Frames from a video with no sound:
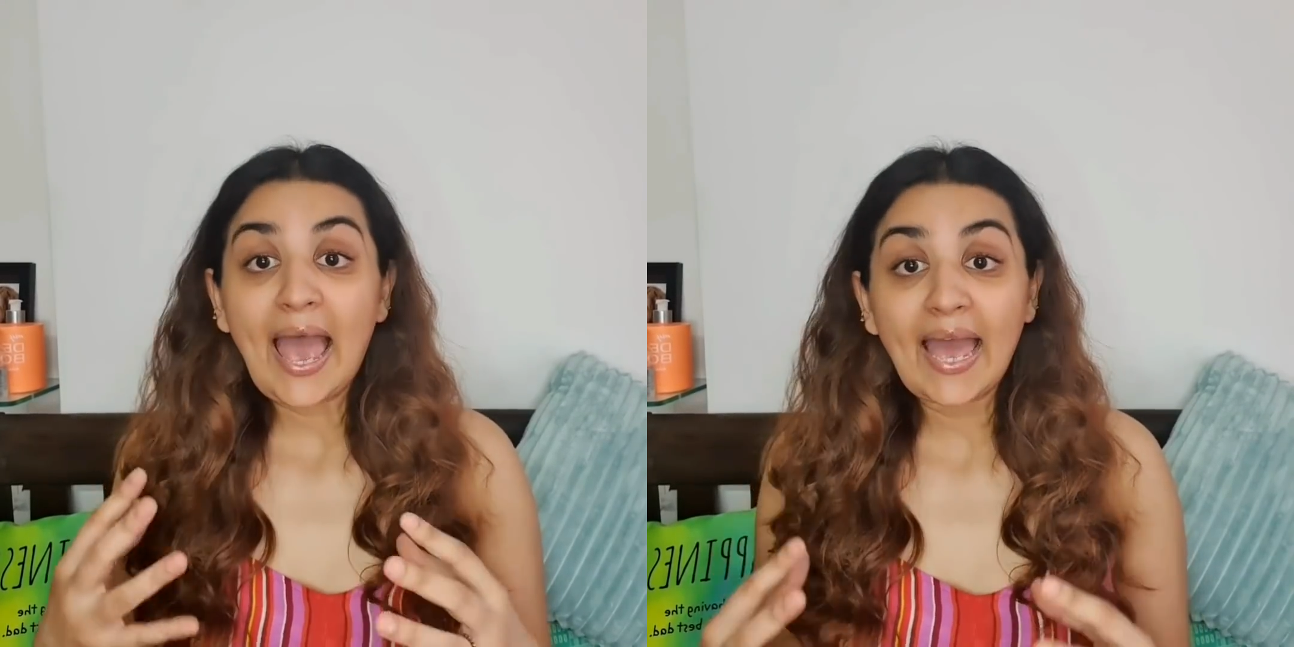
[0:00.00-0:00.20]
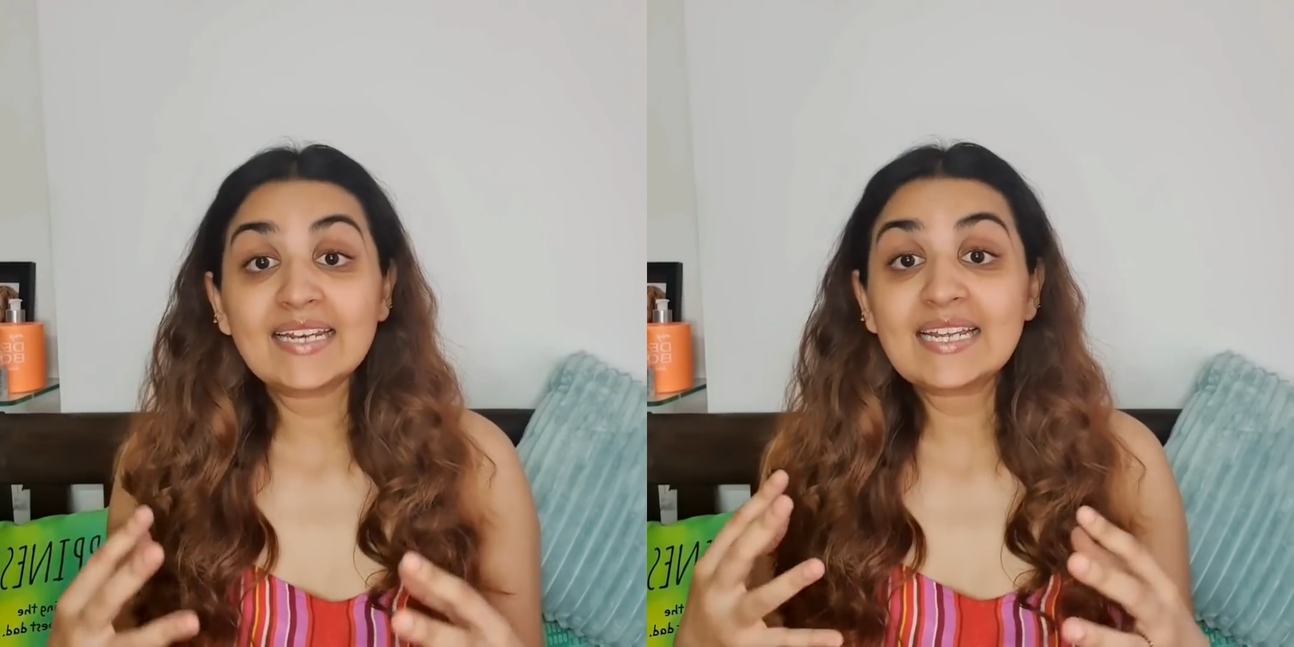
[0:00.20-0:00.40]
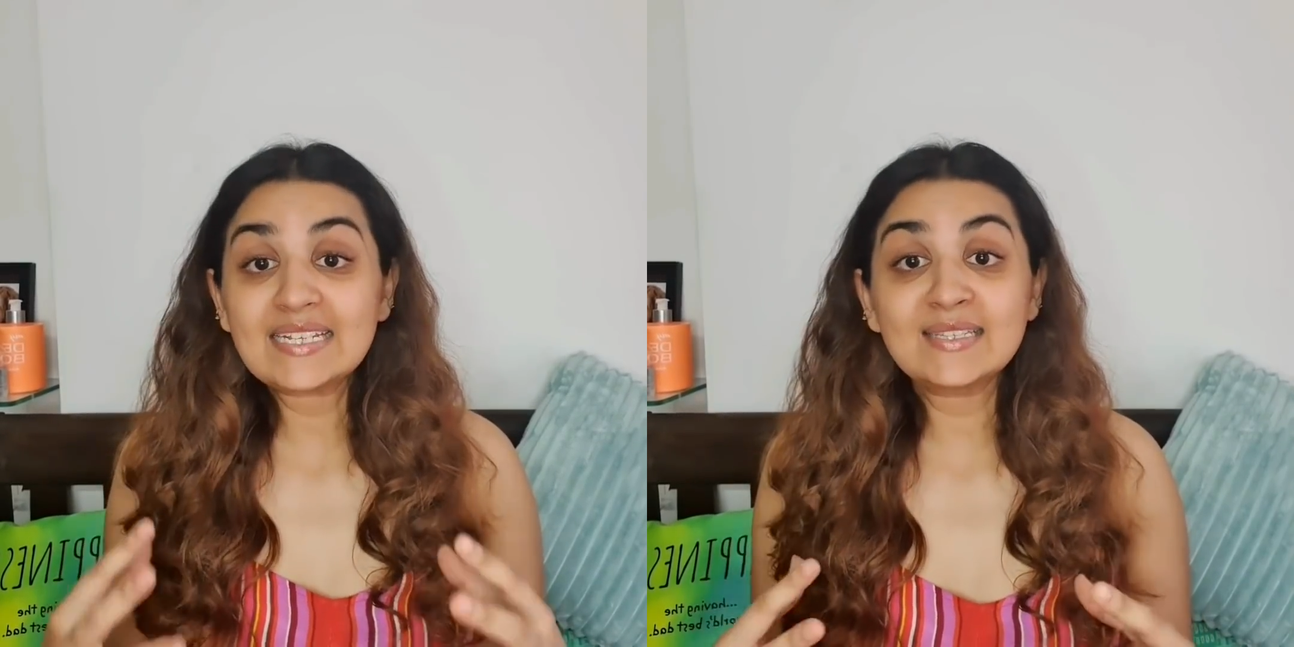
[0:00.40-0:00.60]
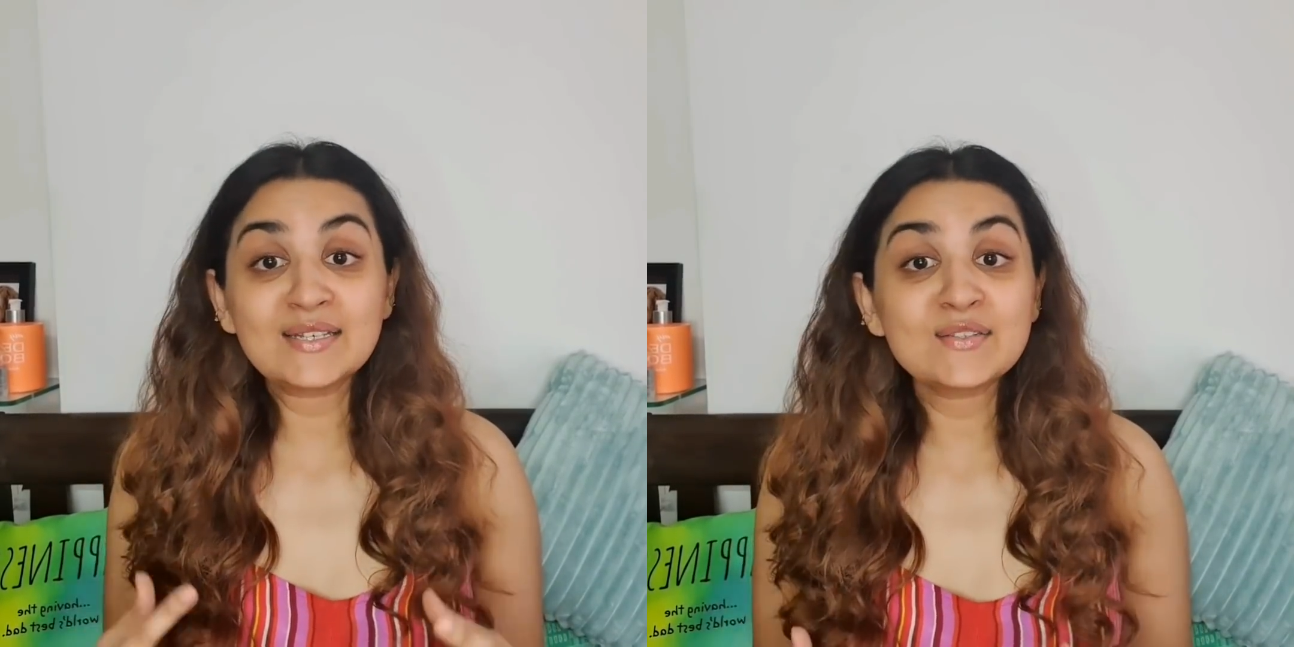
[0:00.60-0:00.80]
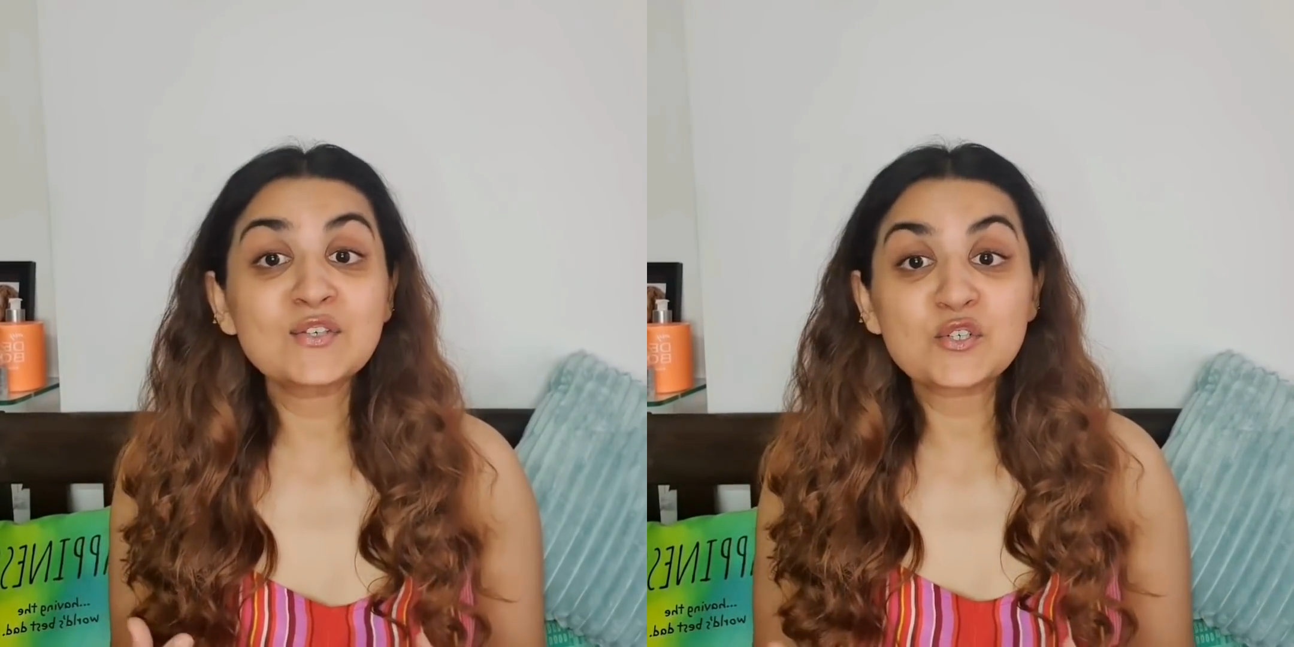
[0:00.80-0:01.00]
and in
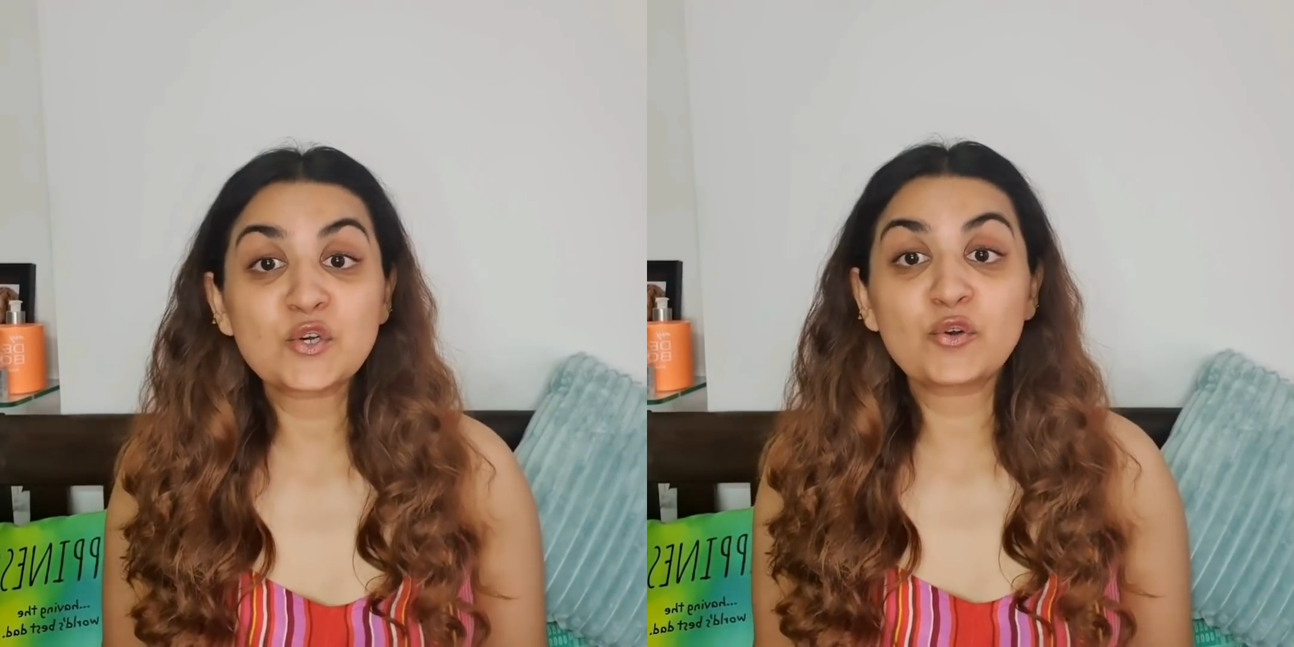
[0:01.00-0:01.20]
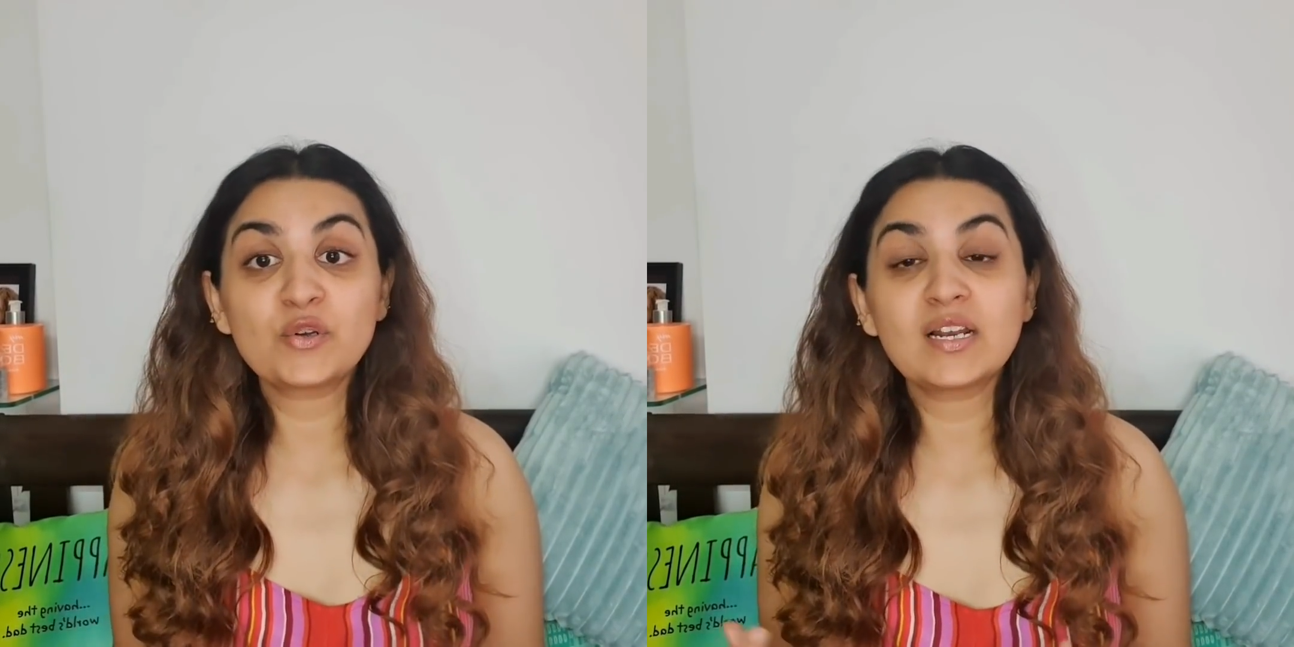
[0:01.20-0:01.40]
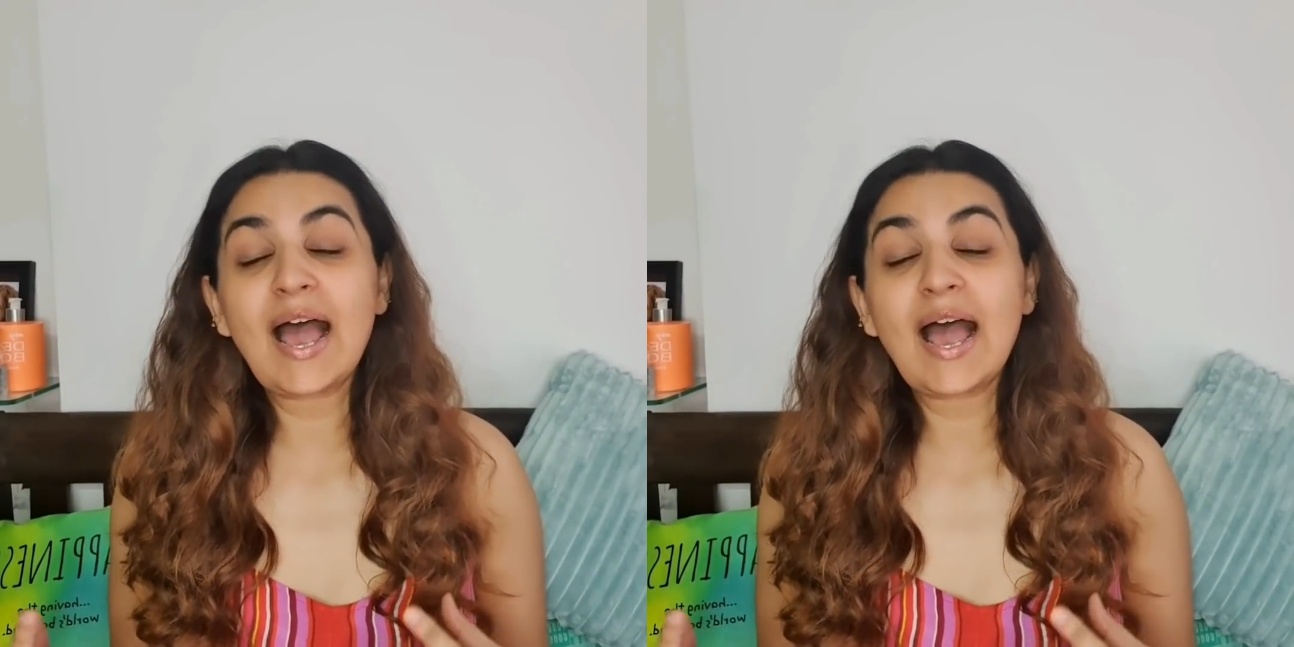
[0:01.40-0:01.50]
this tutorial